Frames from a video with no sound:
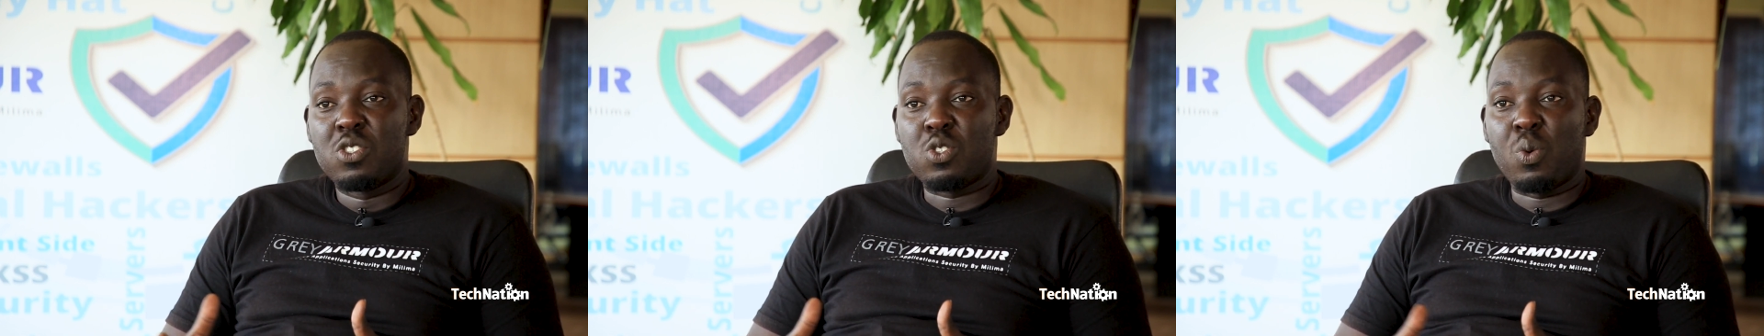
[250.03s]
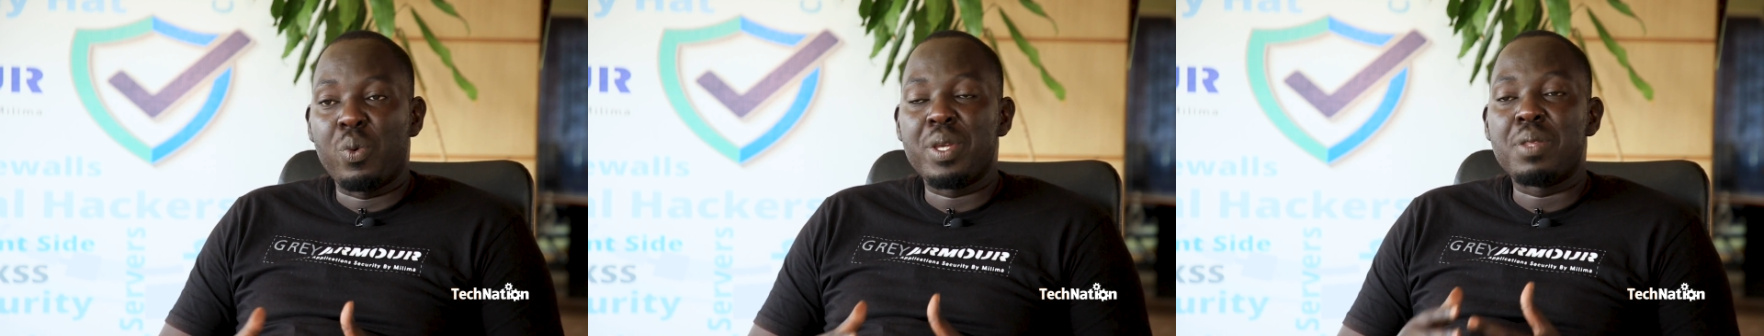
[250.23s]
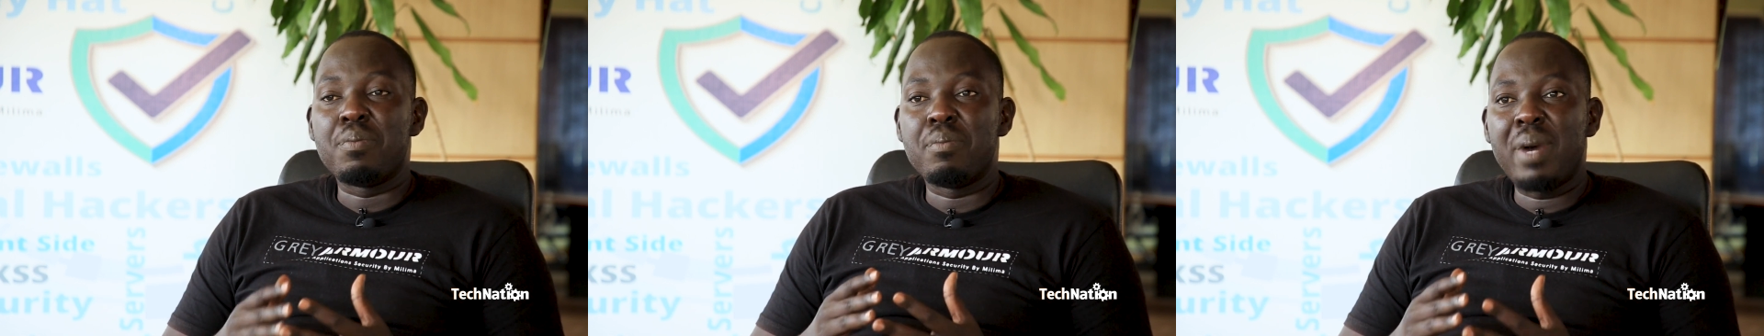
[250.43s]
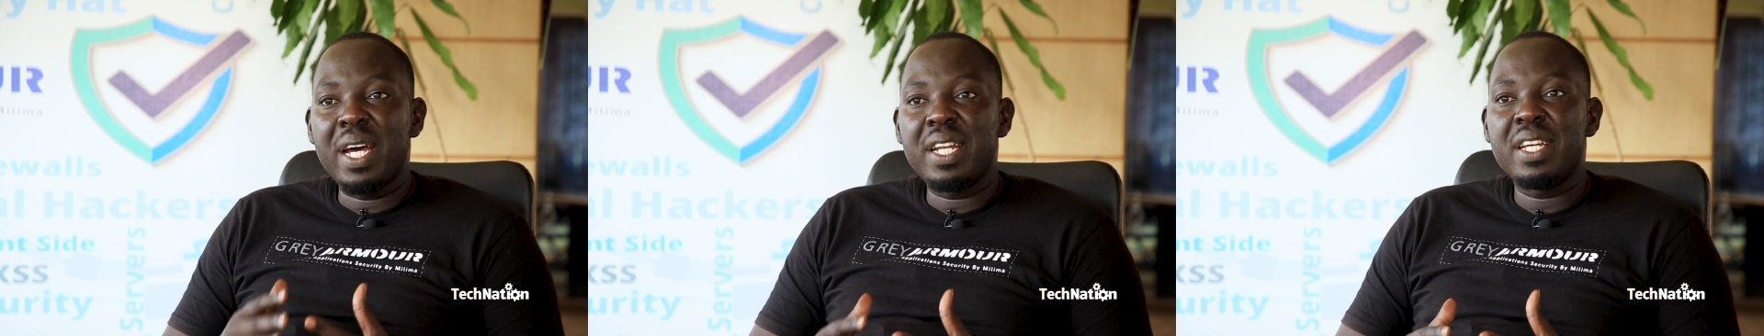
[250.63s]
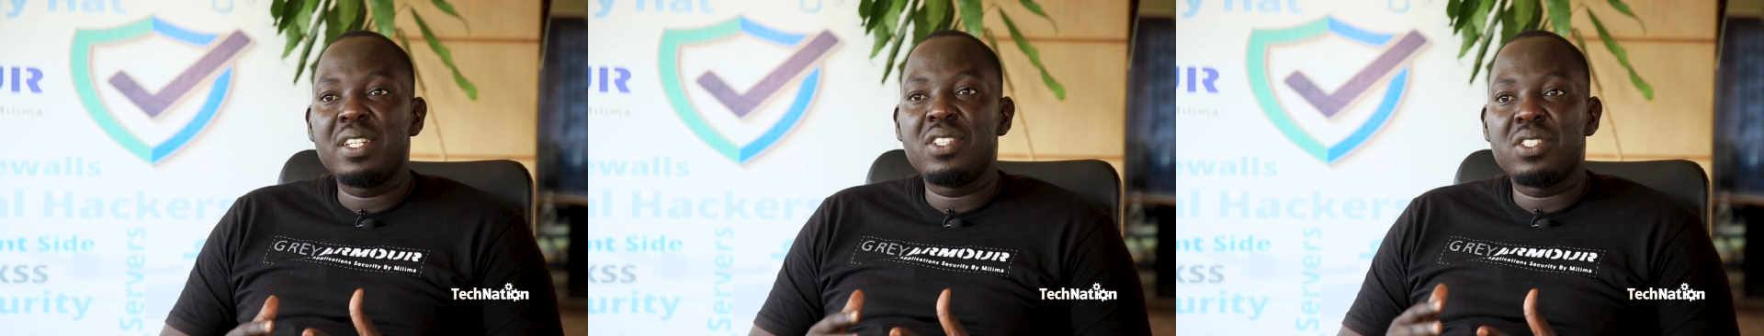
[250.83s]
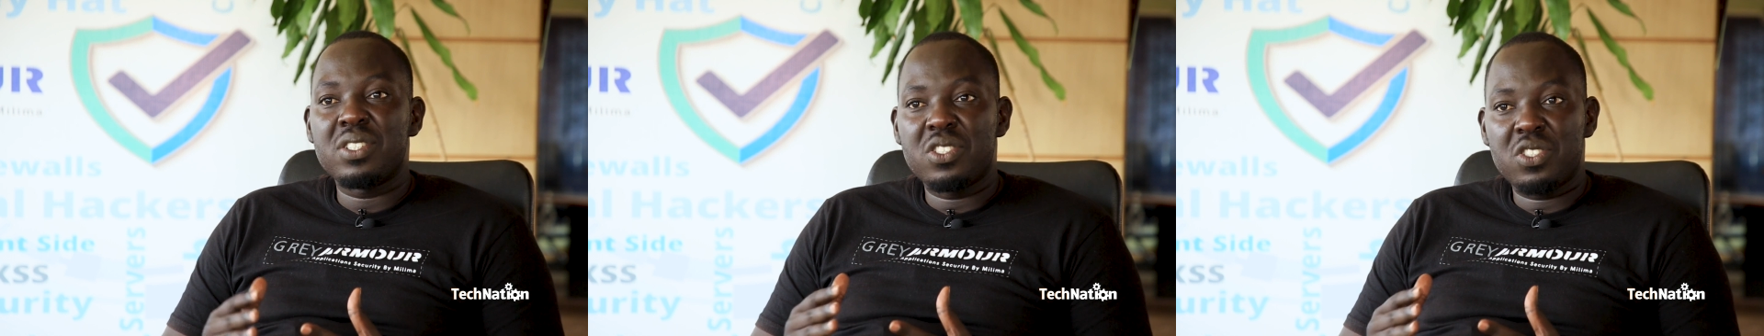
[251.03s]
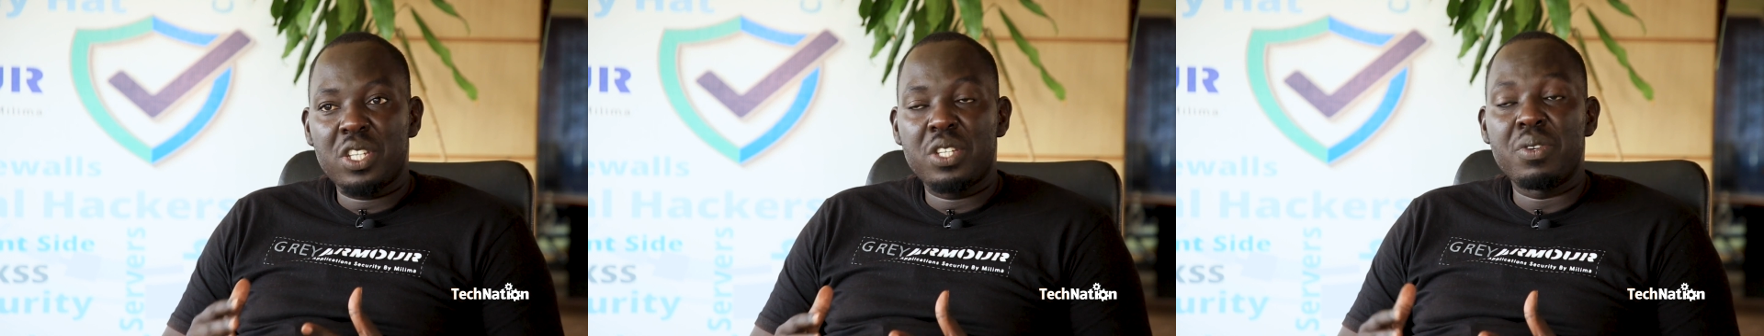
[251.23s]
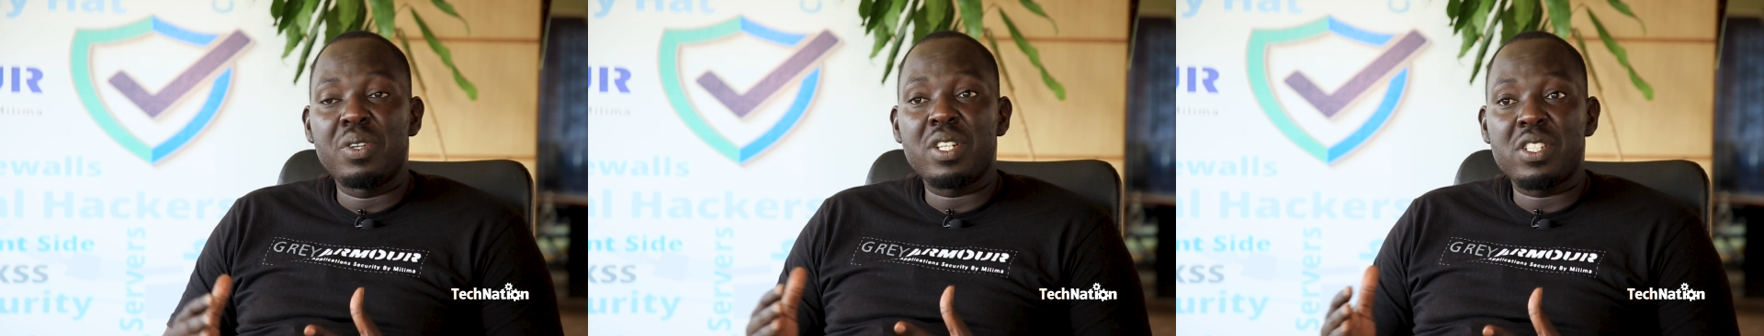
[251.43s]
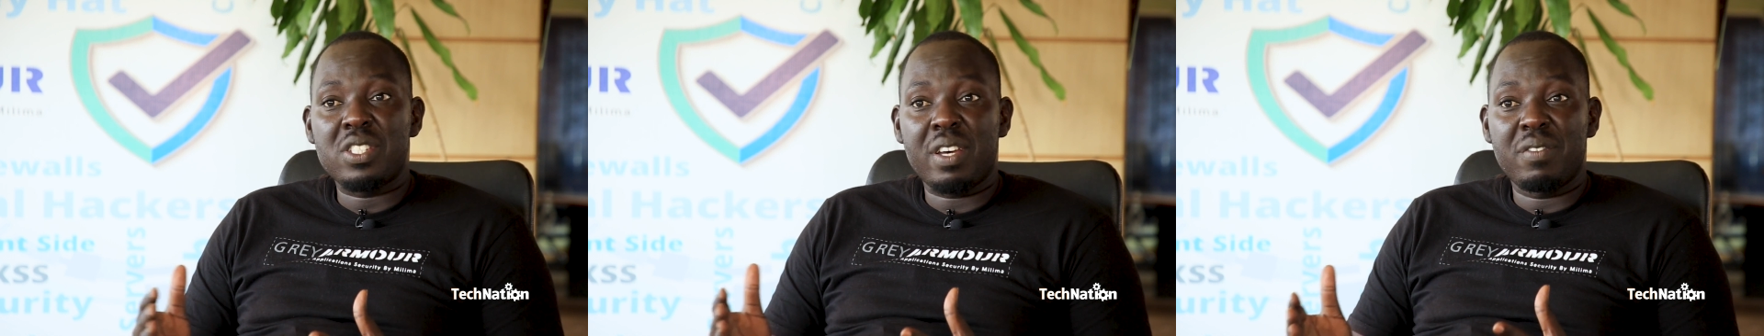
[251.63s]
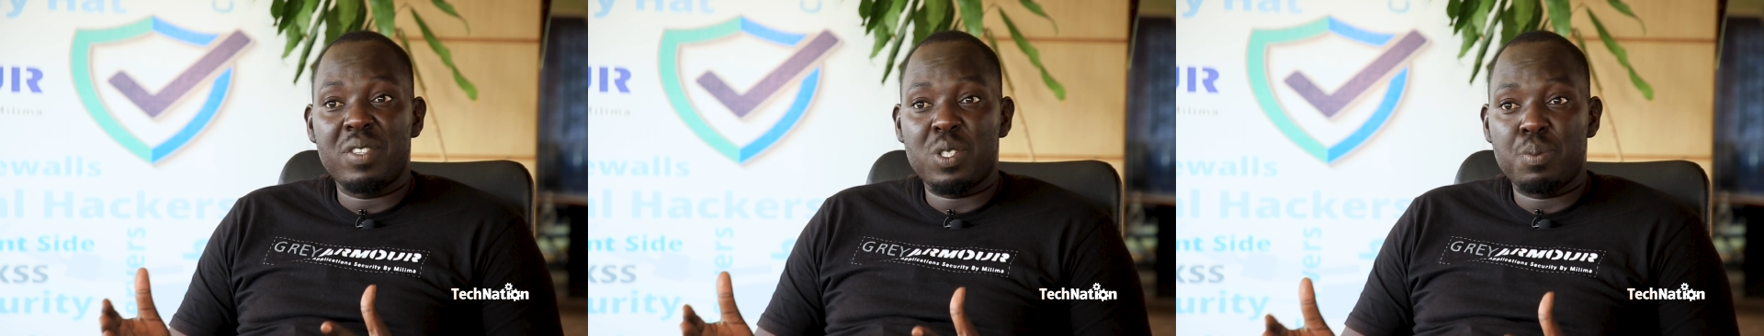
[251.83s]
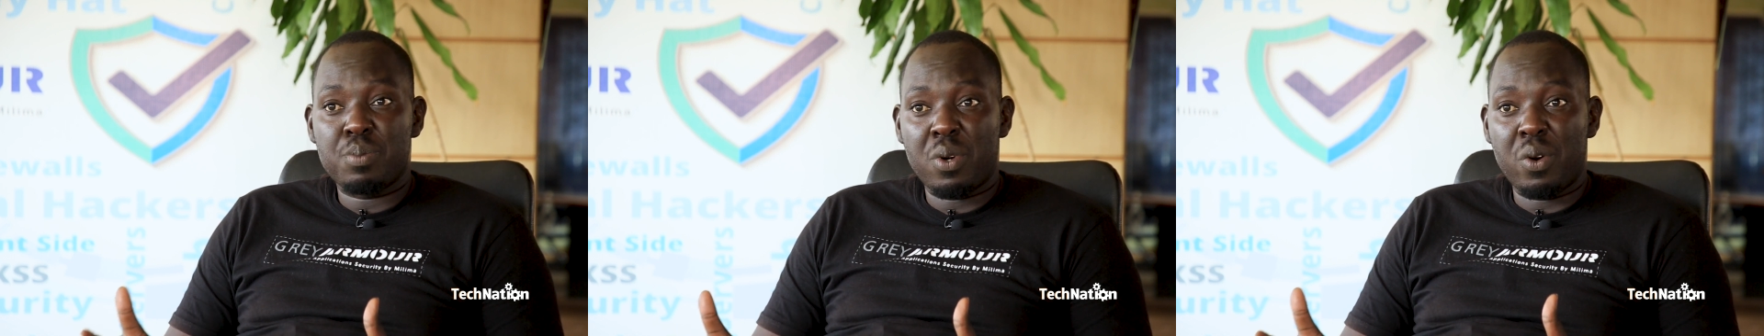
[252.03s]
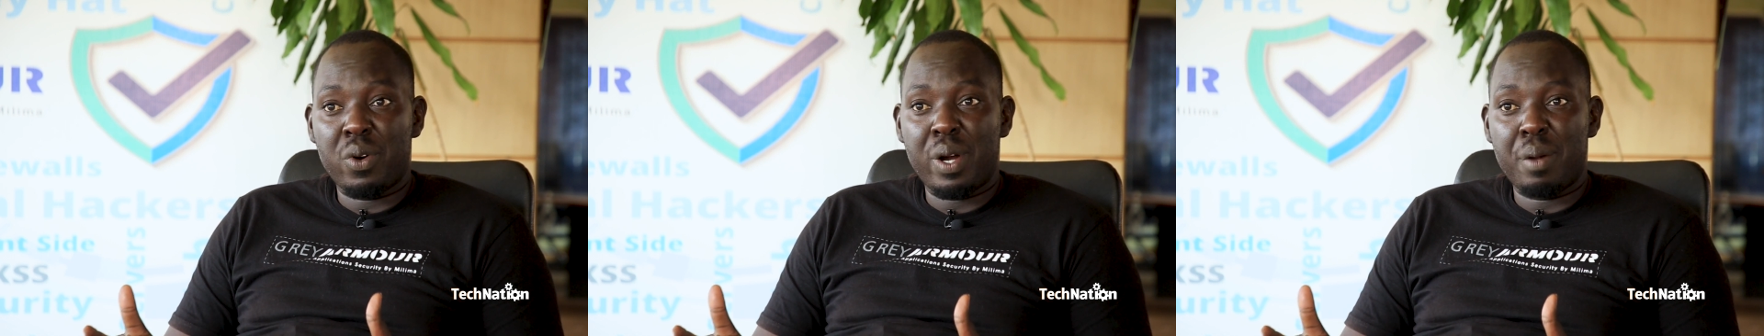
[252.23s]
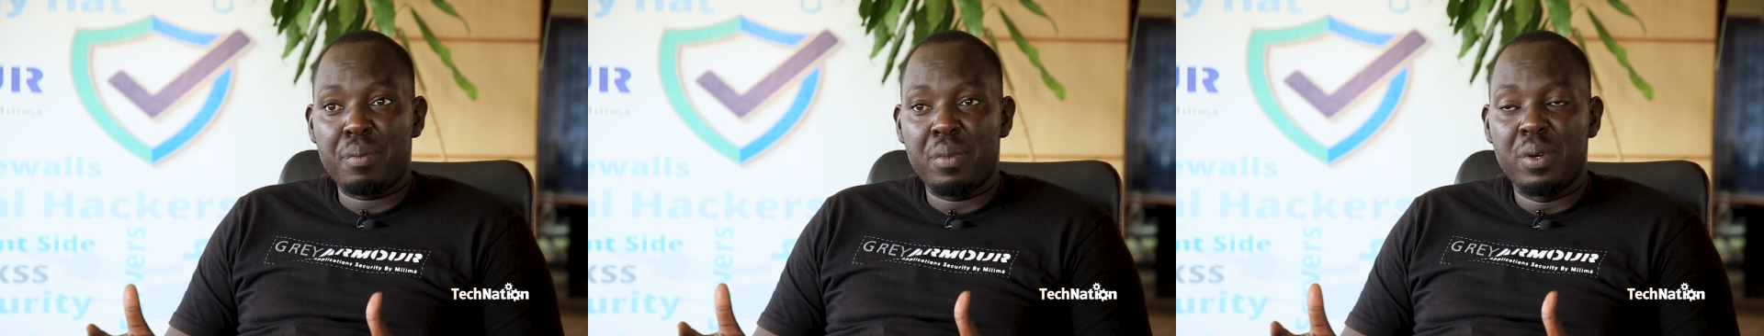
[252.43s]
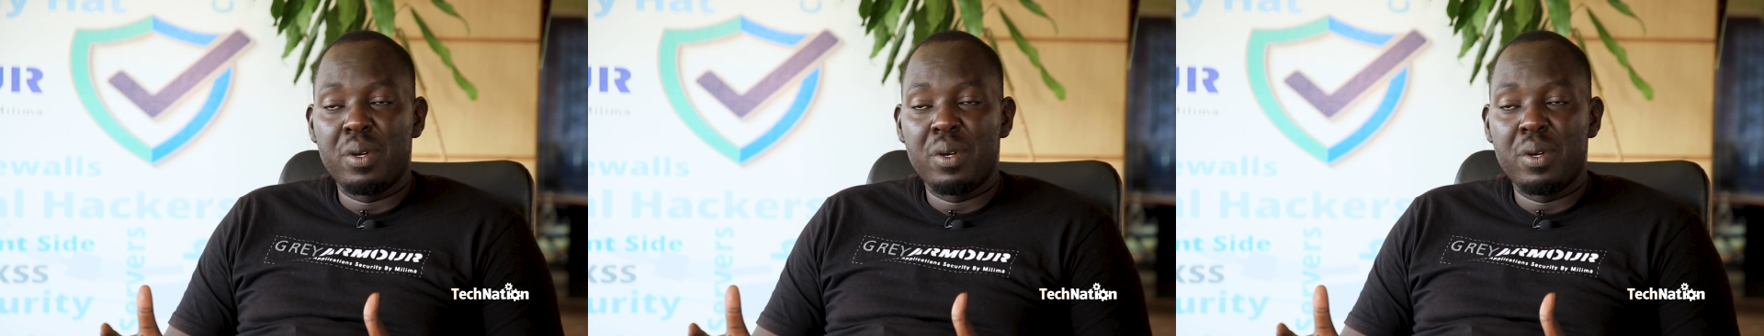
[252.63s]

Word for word: So with managed security service program,